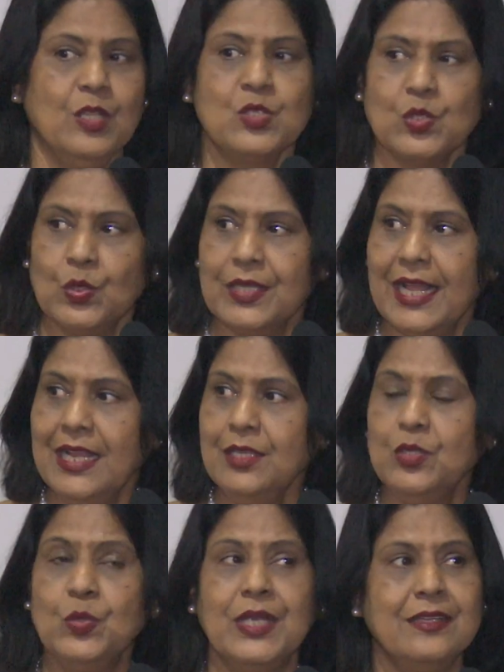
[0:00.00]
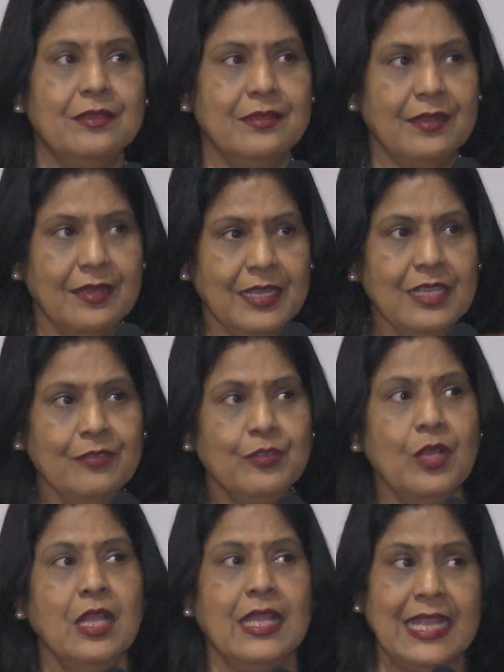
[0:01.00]
so that you get a
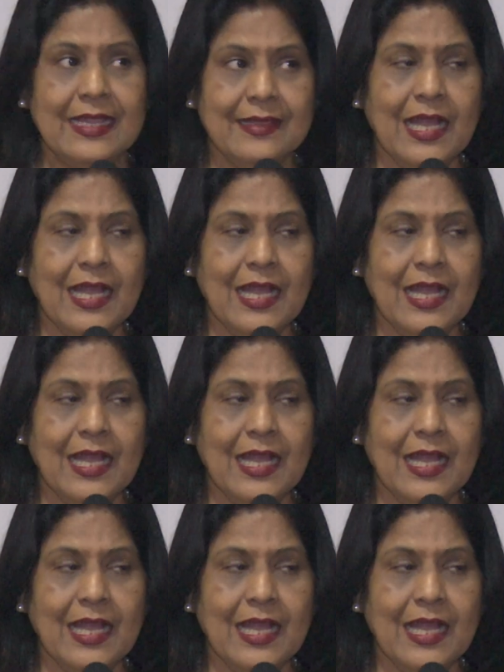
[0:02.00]
relief in